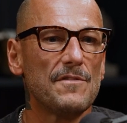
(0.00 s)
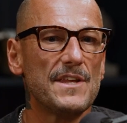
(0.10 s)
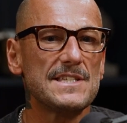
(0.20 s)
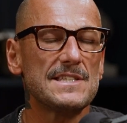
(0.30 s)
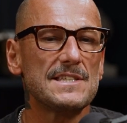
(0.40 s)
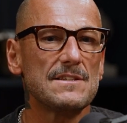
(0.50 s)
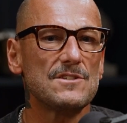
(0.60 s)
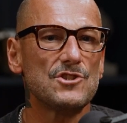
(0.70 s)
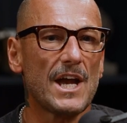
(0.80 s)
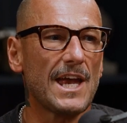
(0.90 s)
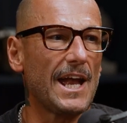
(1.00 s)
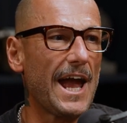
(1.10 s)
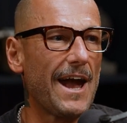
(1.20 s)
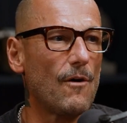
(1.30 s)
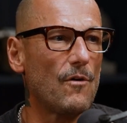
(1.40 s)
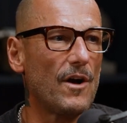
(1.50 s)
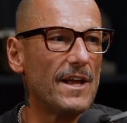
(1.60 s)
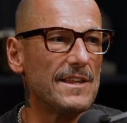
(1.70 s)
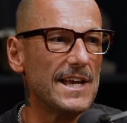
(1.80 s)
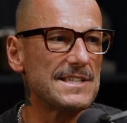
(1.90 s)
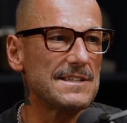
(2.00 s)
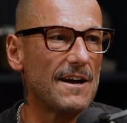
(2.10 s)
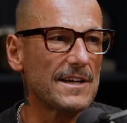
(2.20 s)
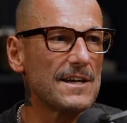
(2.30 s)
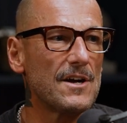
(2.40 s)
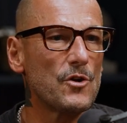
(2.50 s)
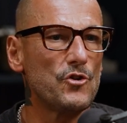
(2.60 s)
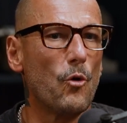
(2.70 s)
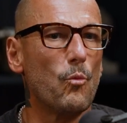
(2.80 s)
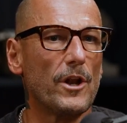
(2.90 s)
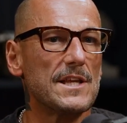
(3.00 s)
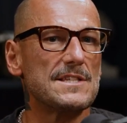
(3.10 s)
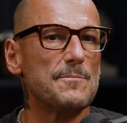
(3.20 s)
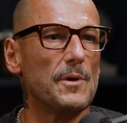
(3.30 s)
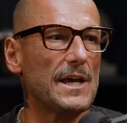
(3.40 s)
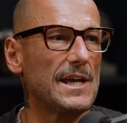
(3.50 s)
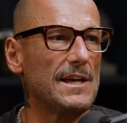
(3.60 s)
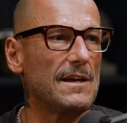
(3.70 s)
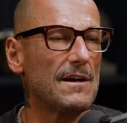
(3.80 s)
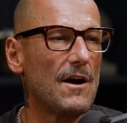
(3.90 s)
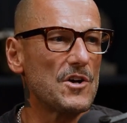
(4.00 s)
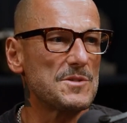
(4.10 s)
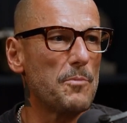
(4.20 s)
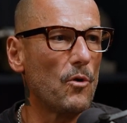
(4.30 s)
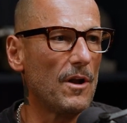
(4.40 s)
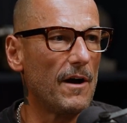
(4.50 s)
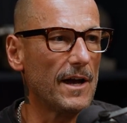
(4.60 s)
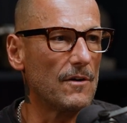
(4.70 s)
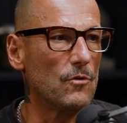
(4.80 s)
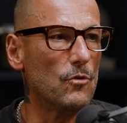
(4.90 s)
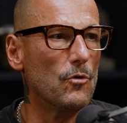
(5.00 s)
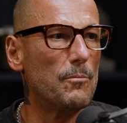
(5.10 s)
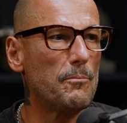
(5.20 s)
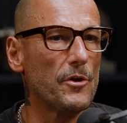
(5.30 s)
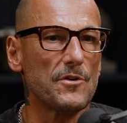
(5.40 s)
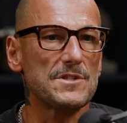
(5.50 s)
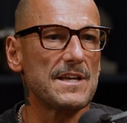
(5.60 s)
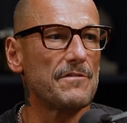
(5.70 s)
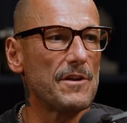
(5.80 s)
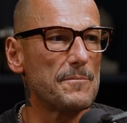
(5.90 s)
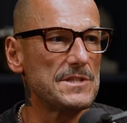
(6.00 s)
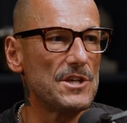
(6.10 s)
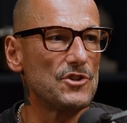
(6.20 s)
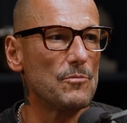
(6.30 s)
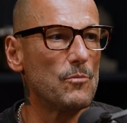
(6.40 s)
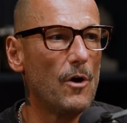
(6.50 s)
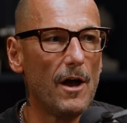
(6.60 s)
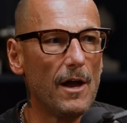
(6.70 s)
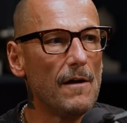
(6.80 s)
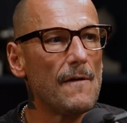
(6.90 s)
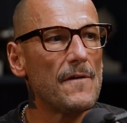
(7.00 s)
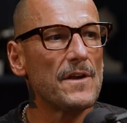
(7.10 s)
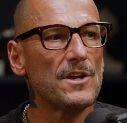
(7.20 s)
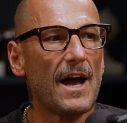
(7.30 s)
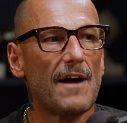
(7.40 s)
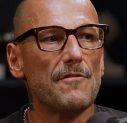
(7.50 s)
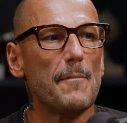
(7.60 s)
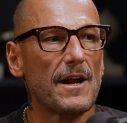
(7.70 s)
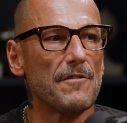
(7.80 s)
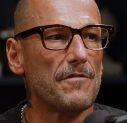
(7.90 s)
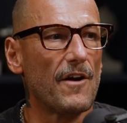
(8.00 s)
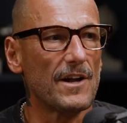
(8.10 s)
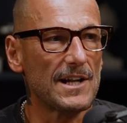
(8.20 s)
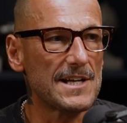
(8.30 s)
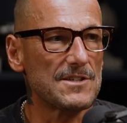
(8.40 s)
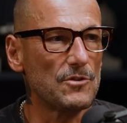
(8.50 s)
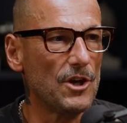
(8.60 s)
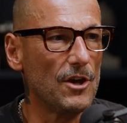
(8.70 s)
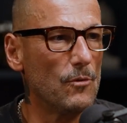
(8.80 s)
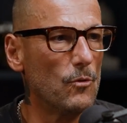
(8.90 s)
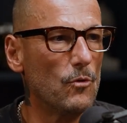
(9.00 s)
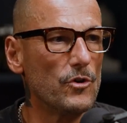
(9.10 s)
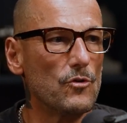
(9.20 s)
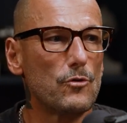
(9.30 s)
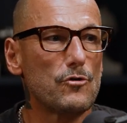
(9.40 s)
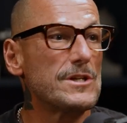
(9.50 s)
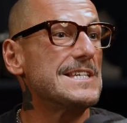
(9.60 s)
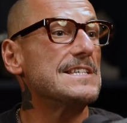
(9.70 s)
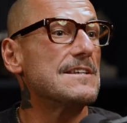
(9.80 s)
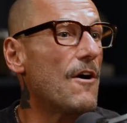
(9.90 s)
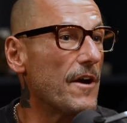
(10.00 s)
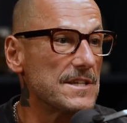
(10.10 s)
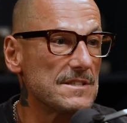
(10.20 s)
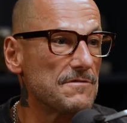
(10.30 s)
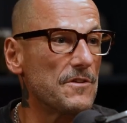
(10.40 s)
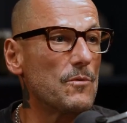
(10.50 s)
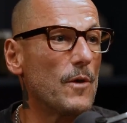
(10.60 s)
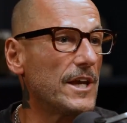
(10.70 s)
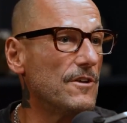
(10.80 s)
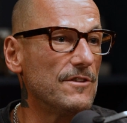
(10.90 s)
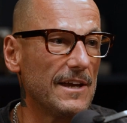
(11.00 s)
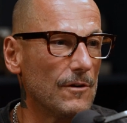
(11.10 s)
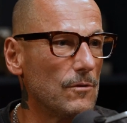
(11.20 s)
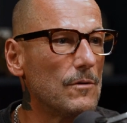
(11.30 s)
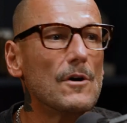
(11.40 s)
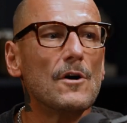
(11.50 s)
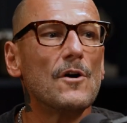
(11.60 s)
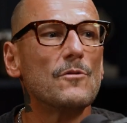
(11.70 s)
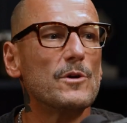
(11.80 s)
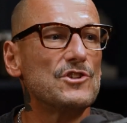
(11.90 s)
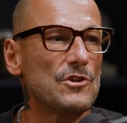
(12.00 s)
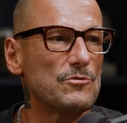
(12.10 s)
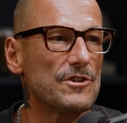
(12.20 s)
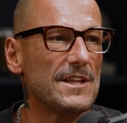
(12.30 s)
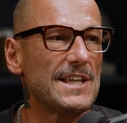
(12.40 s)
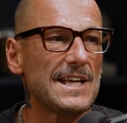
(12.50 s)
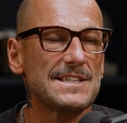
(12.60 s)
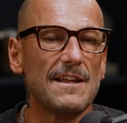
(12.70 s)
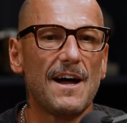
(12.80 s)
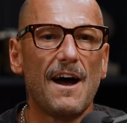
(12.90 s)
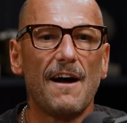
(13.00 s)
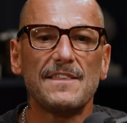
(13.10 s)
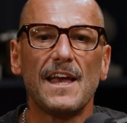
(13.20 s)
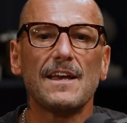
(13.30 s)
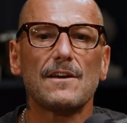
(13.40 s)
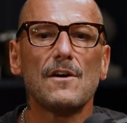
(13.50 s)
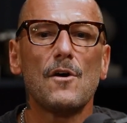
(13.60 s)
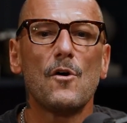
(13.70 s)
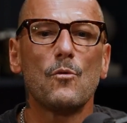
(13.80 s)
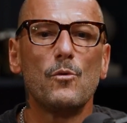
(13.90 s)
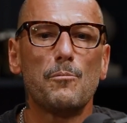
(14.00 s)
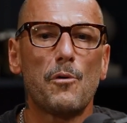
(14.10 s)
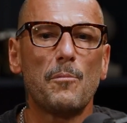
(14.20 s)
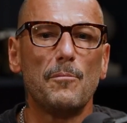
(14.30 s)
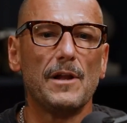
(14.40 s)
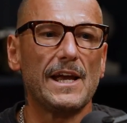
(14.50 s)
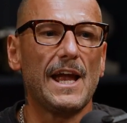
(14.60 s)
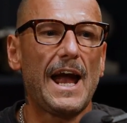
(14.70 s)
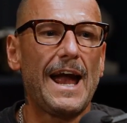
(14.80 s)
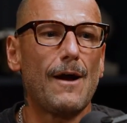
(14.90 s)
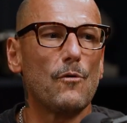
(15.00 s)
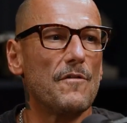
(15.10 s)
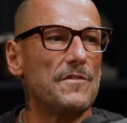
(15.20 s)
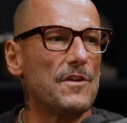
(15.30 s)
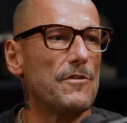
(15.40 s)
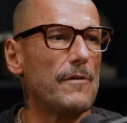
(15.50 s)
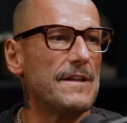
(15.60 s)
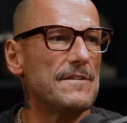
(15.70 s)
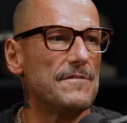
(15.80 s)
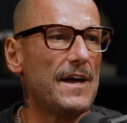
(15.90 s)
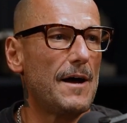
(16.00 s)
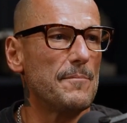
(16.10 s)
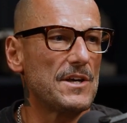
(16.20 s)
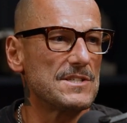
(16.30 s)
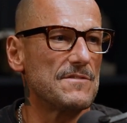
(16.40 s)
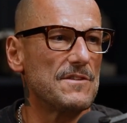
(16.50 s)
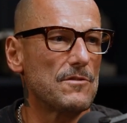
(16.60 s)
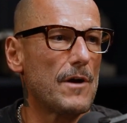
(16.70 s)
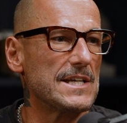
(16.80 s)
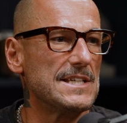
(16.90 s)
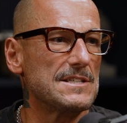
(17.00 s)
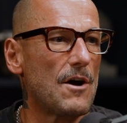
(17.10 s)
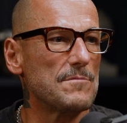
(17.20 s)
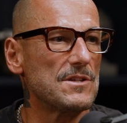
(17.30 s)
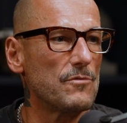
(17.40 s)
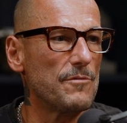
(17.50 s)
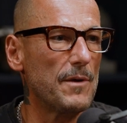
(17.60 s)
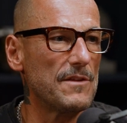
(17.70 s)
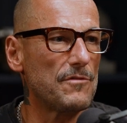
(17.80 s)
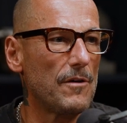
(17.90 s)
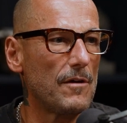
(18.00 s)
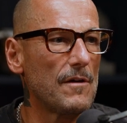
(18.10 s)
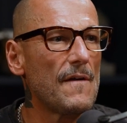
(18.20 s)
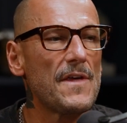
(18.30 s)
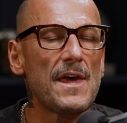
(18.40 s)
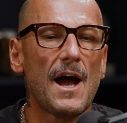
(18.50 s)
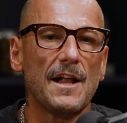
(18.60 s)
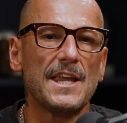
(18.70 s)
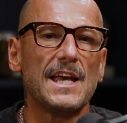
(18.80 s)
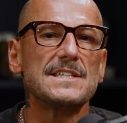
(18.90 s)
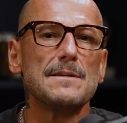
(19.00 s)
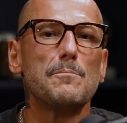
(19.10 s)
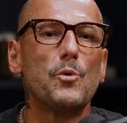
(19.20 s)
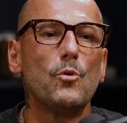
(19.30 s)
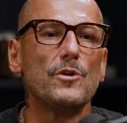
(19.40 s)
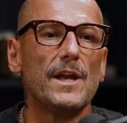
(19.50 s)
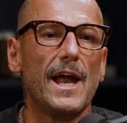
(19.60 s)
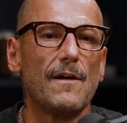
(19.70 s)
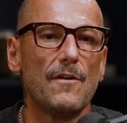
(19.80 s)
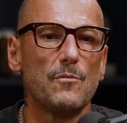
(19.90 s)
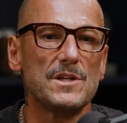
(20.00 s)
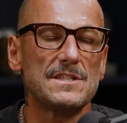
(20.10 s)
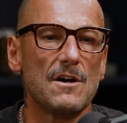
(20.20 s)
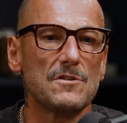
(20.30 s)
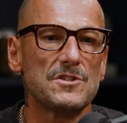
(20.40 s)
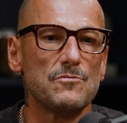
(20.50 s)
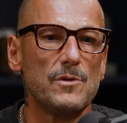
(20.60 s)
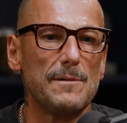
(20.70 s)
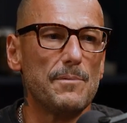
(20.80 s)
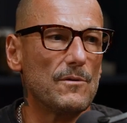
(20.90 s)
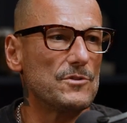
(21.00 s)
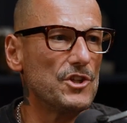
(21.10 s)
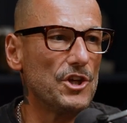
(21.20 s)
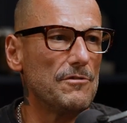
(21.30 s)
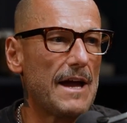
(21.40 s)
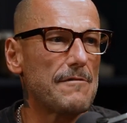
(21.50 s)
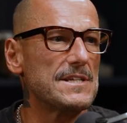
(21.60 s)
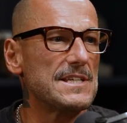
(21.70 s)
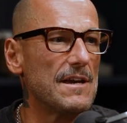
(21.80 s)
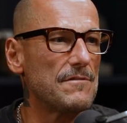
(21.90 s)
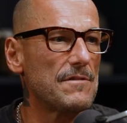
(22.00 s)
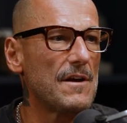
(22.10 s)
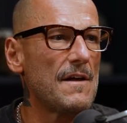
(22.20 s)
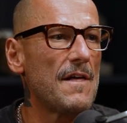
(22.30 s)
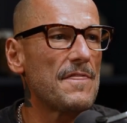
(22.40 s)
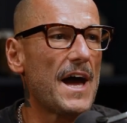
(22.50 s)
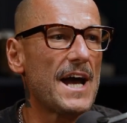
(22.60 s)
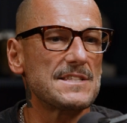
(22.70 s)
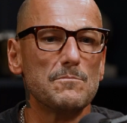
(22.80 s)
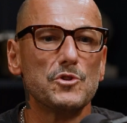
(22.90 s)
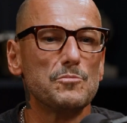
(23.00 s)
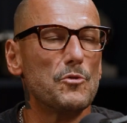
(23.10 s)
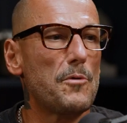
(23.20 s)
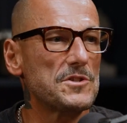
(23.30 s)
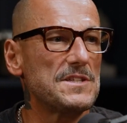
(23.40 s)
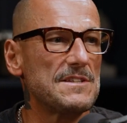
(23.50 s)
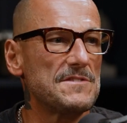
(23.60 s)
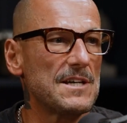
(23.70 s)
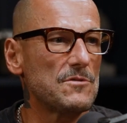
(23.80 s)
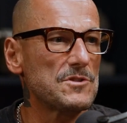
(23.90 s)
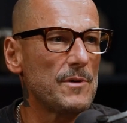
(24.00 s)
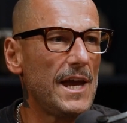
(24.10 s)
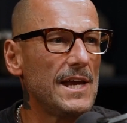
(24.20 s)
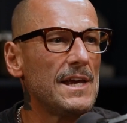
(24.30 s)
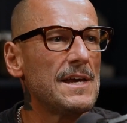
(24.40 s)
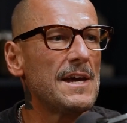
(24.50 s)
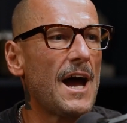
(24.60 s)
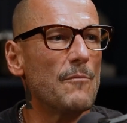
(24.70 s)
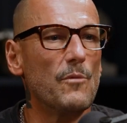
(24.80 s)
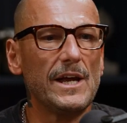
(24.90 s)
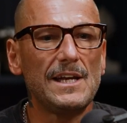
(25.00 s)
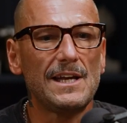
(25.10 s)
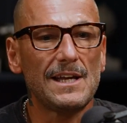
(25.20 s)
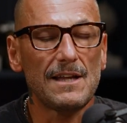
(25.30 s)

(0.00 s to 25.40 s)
this checking out and this, like, not wanting to be a spotlight or put yourself in a position where you have a magnifying glass on you or you're criticized for the way you deal with children and things like that. I think we're probably out of the other end of that because of the crazy times that we've been through. I think it's important now that we start to rebuild a new narrative that has a much more positive tilt to it, and we